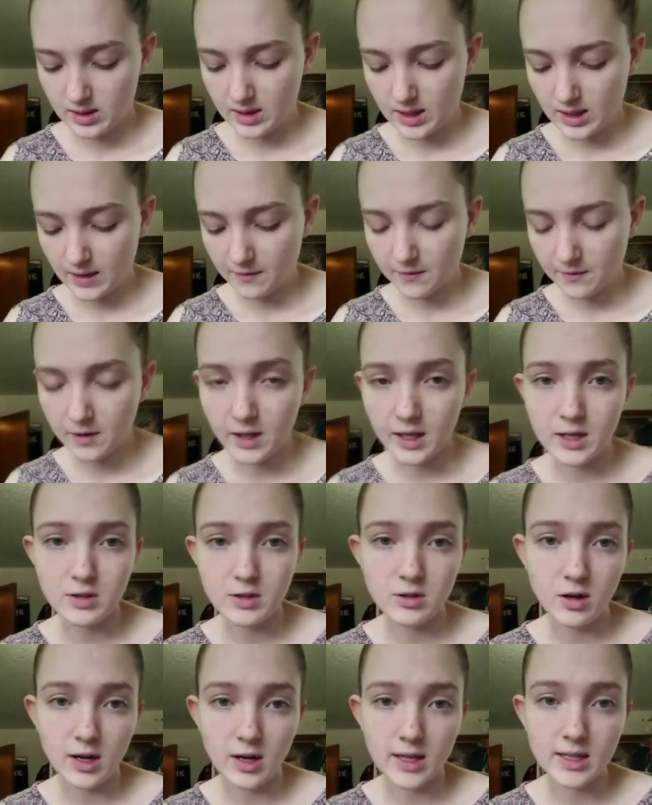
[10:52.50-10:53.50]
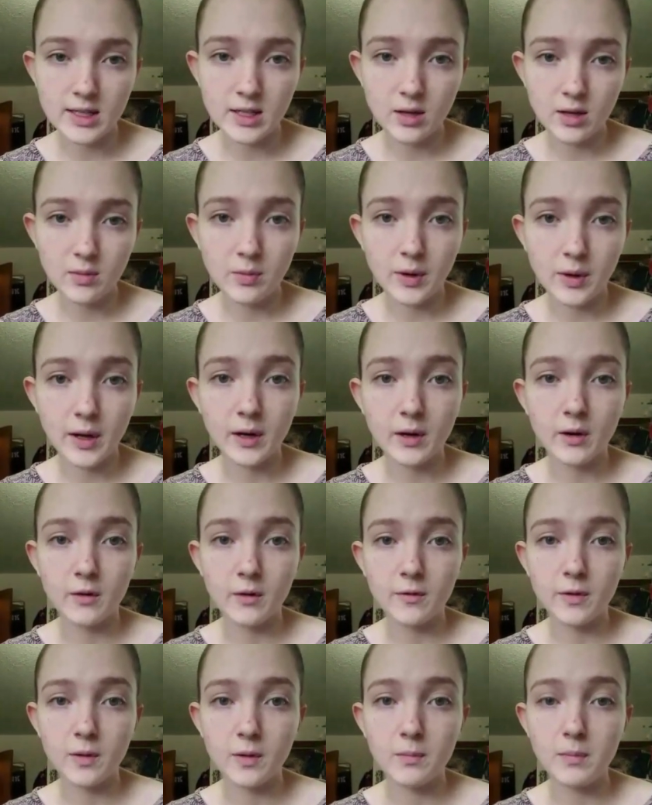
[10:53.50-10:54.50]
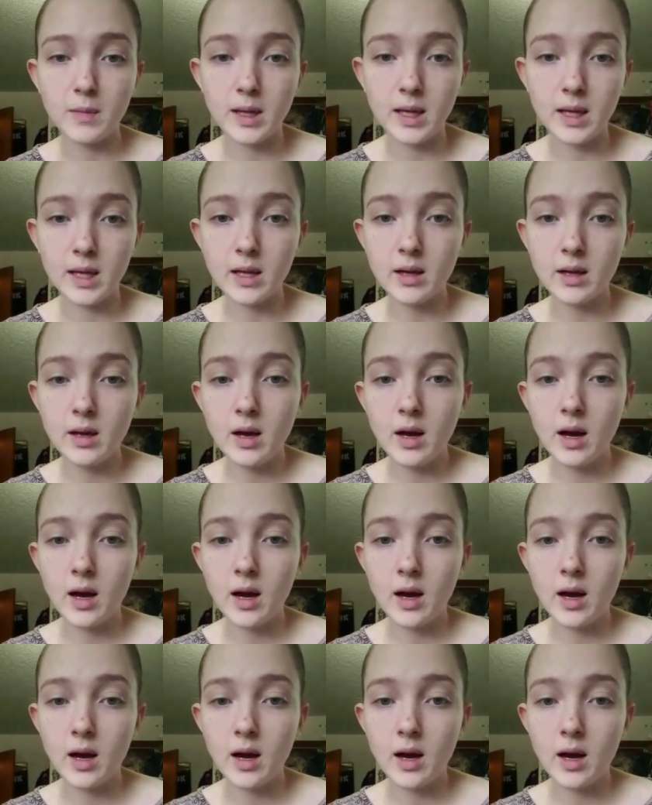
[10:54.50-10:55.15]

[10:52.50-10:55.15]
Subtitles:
Definitely not a deal breaker for me.